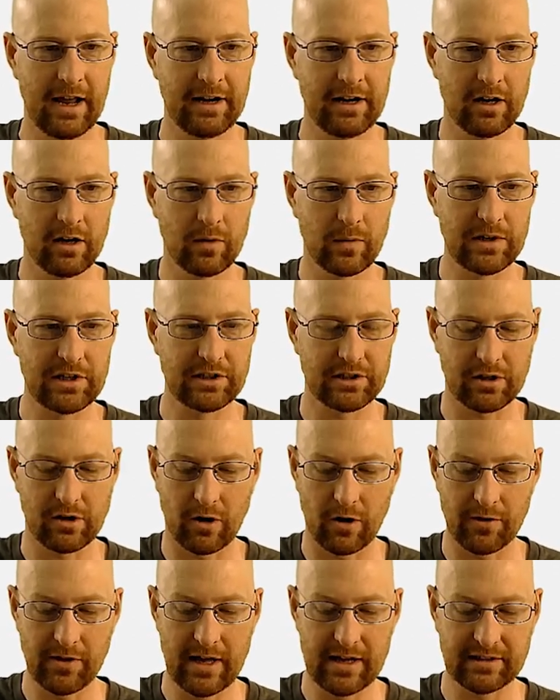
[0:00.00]
And here we just
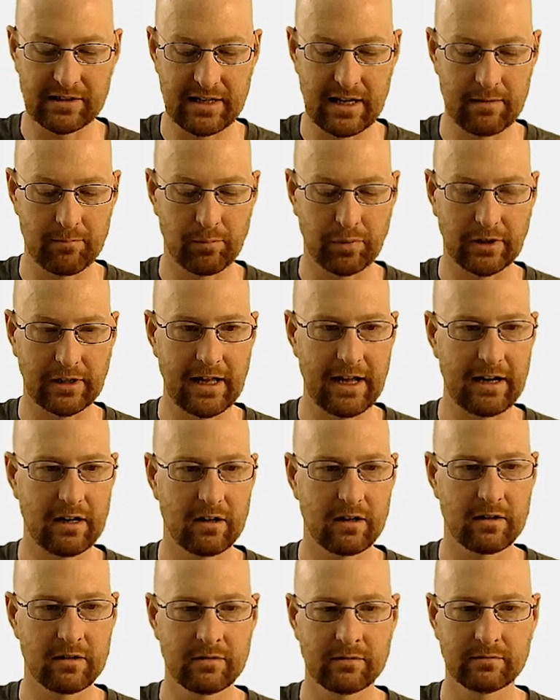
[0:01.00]
call that same
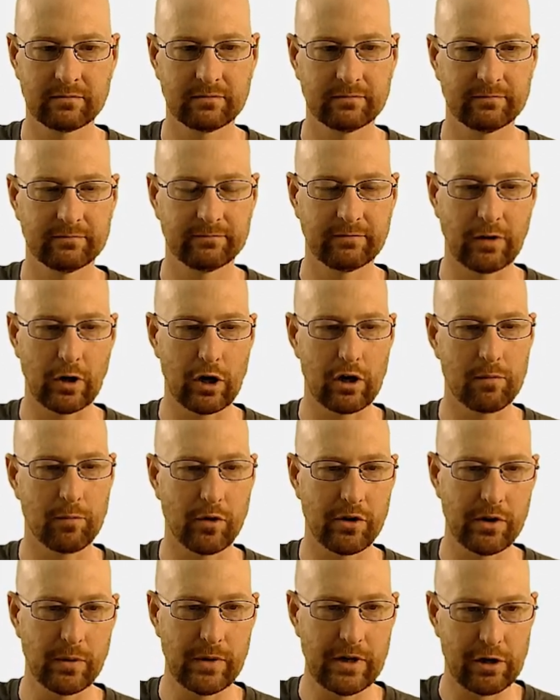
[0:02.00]
player
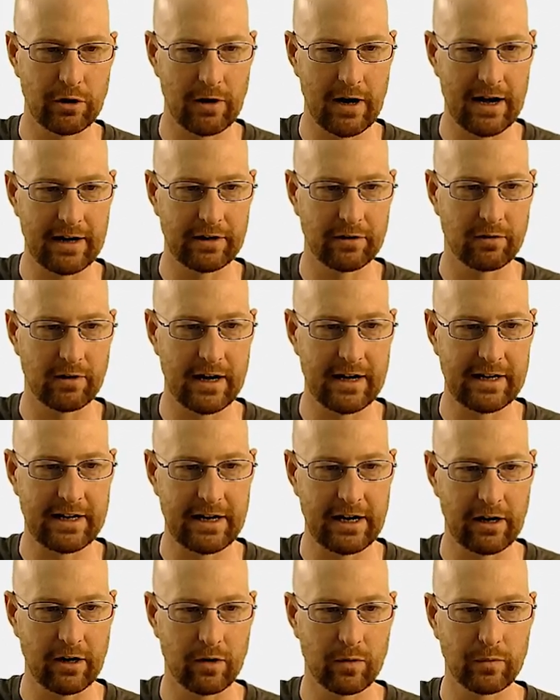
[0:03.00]
variable that we created right
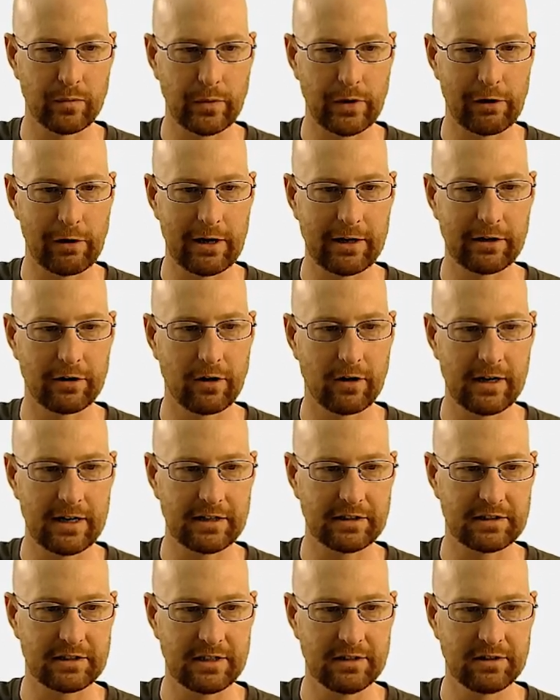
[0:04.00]
here when we created our
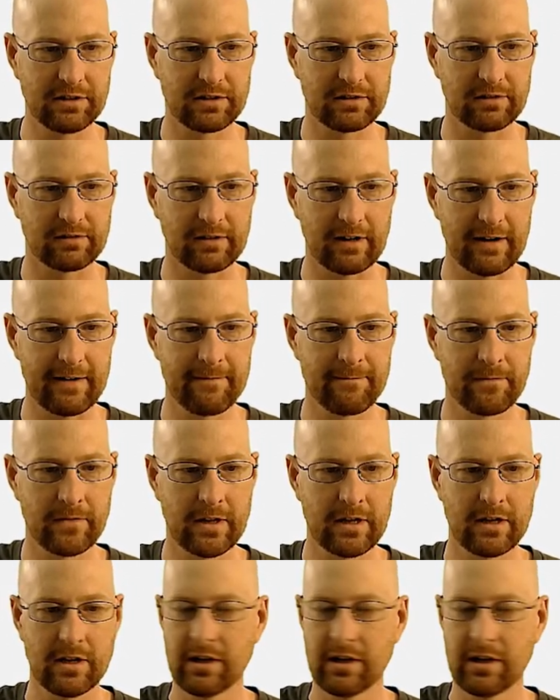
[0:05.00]
instance, right?